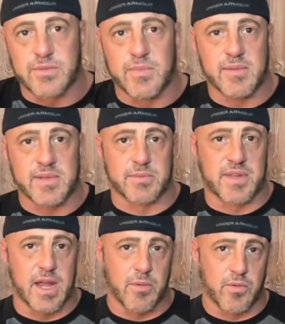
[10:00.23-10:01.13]
or maybe some
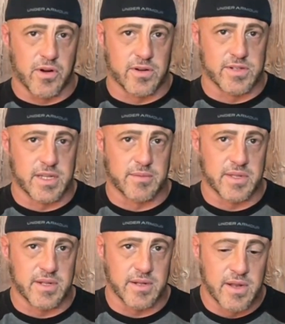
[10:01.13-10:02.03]
camera work or something.
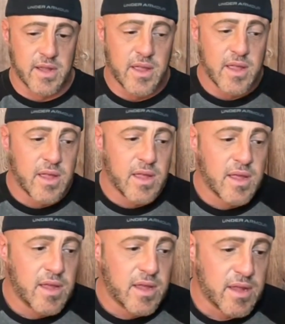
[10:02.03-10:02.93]
And
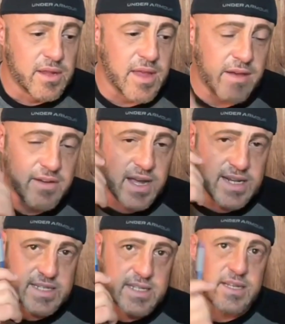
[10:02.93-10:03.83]
you have an
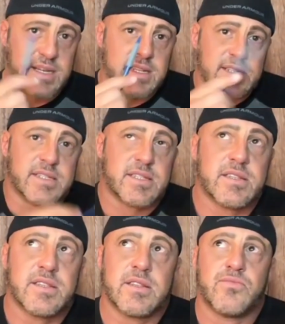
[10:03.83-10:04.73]
idea and
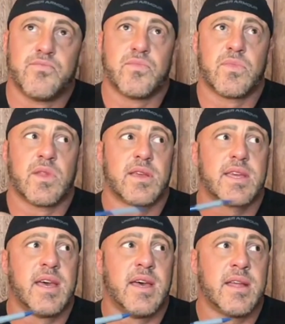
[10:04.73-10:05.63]
it's,
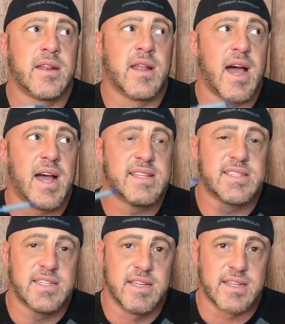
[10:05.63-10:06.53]
can I
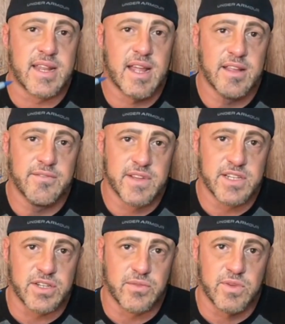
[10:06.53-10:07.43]
see it? Can I
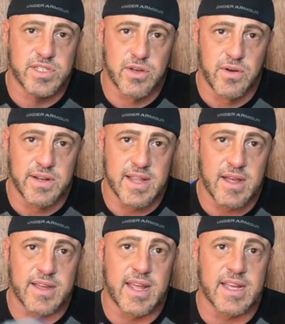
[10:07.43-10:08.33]
envision what's going down?
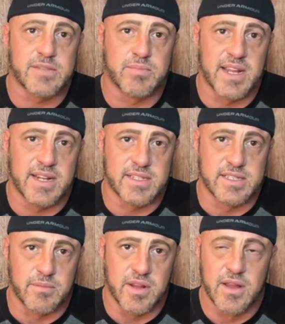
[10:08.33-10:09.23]
Can I explain it to
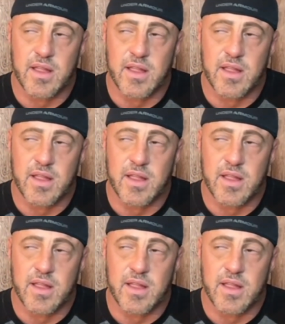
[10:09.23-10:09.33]
somebody?